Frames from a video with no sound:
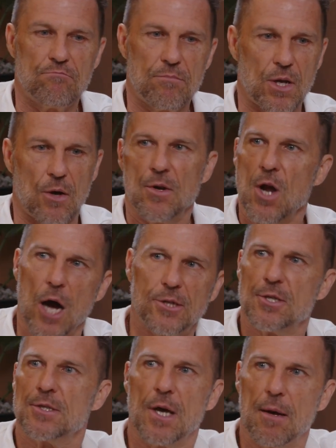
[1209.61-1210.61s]

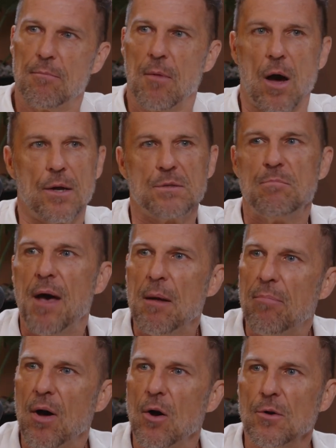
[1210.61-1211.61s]
notches up on his
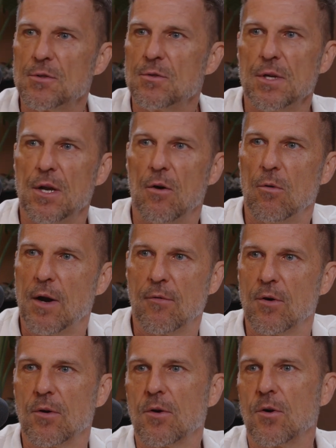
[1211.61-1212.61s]
bedpost,
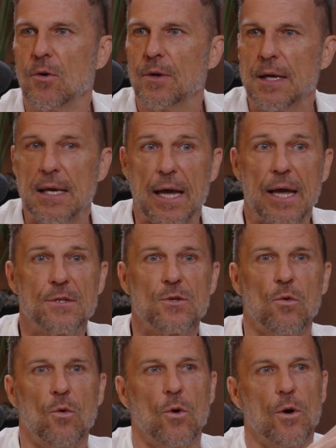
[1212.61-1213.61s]
whatever girl he gets,
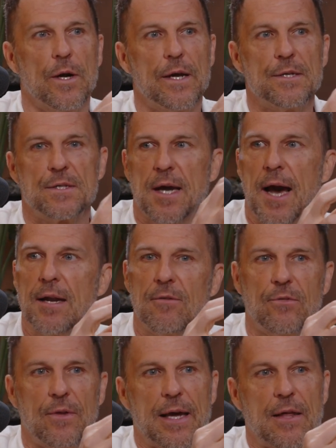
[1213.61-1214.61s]
or is kind
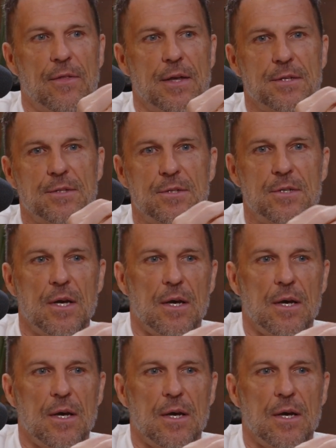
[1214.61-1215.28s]
of like this